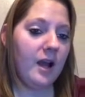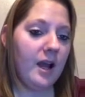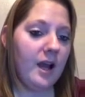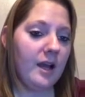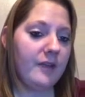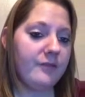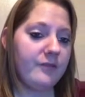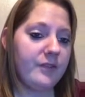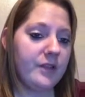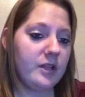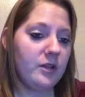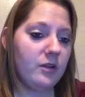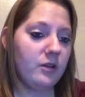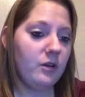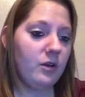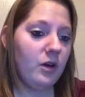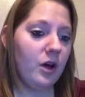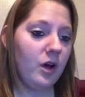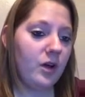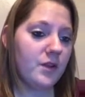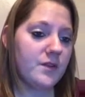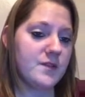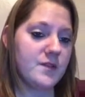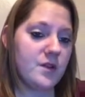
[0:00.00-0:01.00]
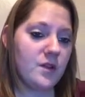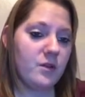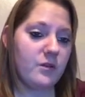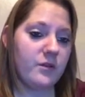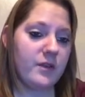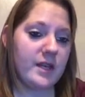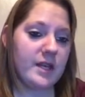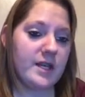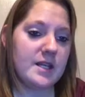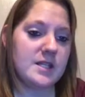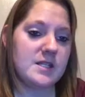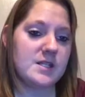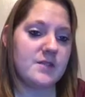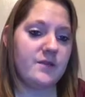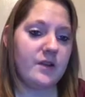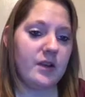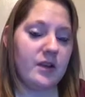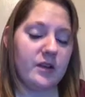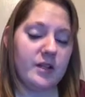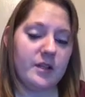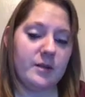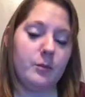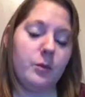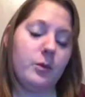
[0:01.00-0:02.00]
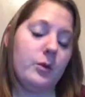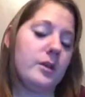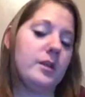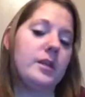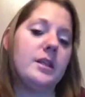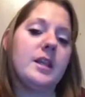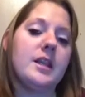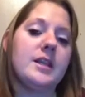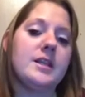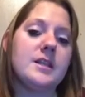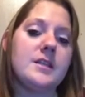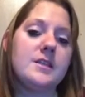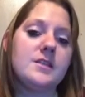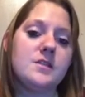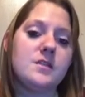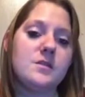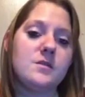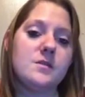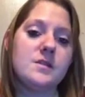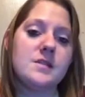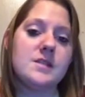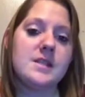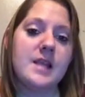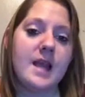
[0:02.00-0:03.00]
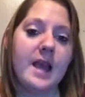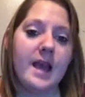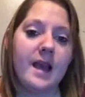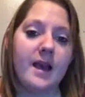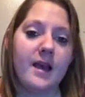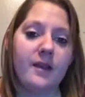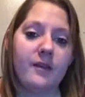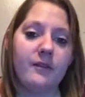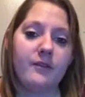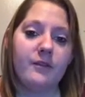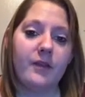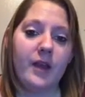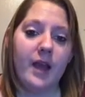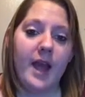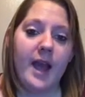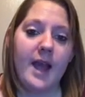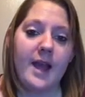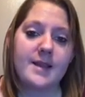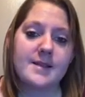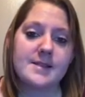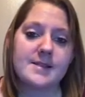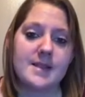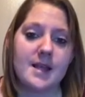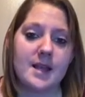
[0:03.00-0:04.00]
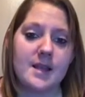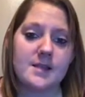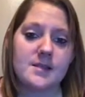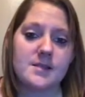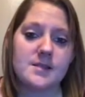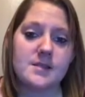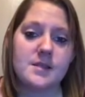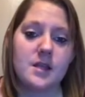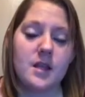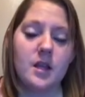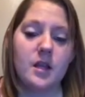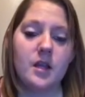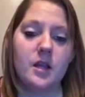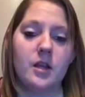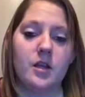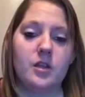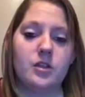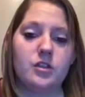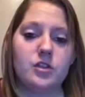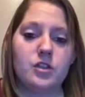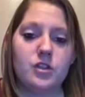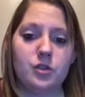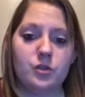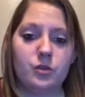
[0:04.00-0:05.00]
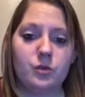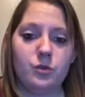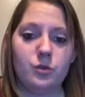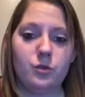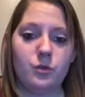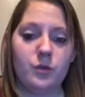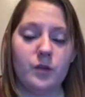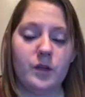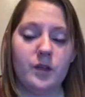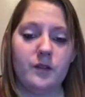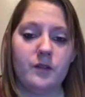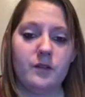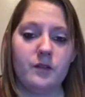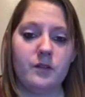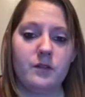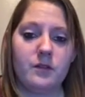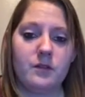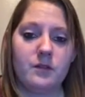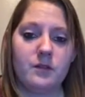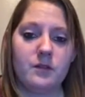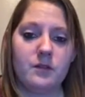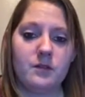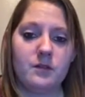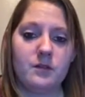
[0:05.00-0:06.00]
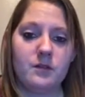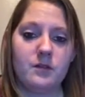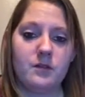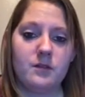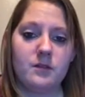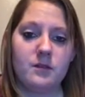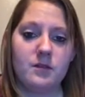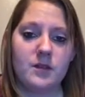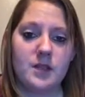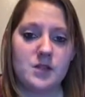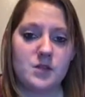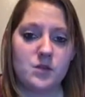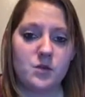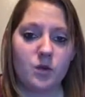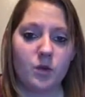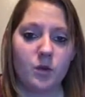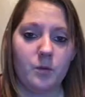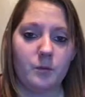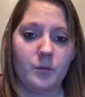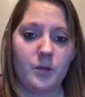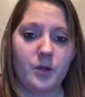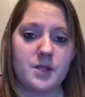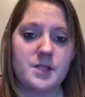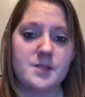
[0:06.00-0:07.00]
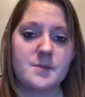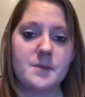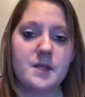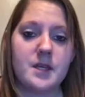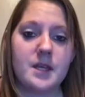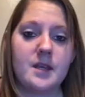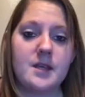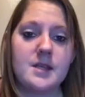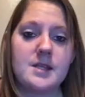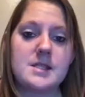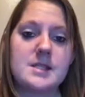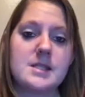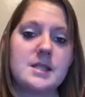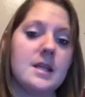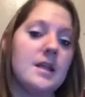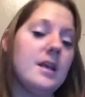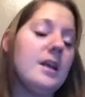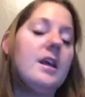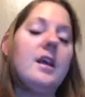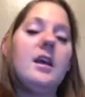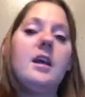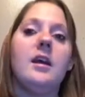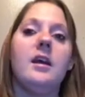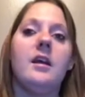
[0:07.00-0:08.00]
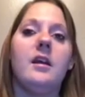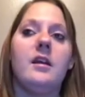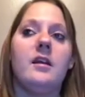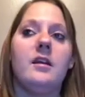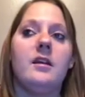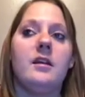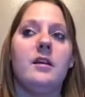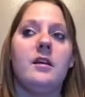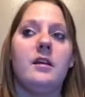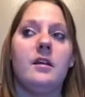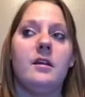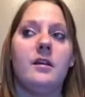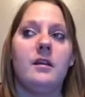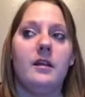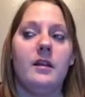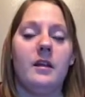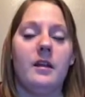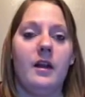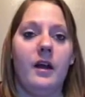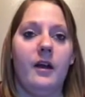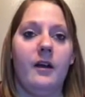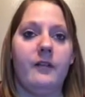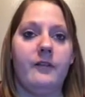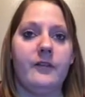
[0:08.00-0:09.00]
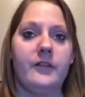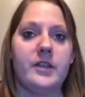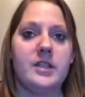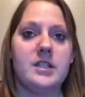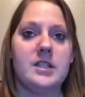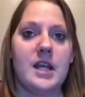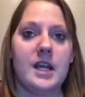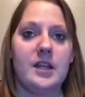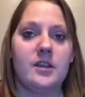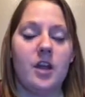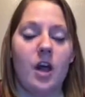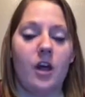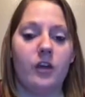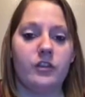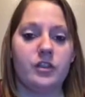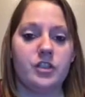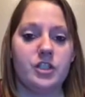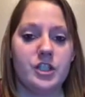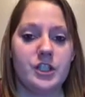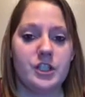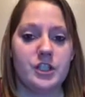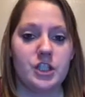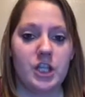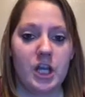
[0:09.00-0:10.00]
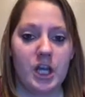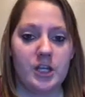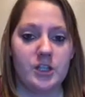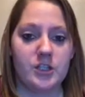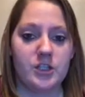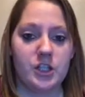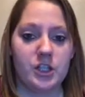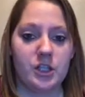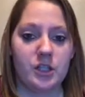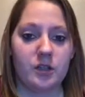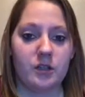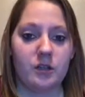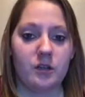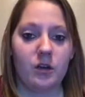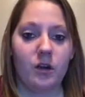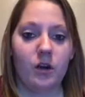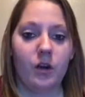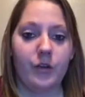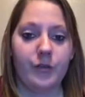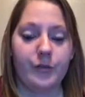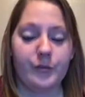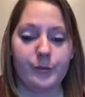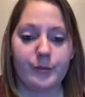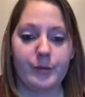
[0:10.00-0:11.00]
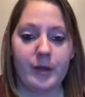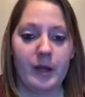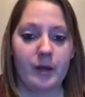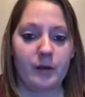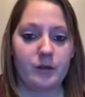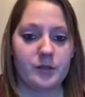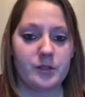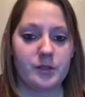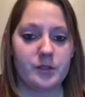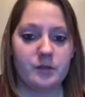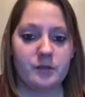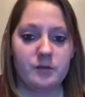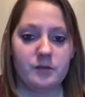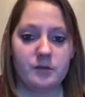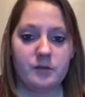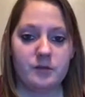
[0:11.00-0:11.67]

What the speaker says: I feel also that it is very important that these students have access to these Chromebooks because of the technology changing all throughout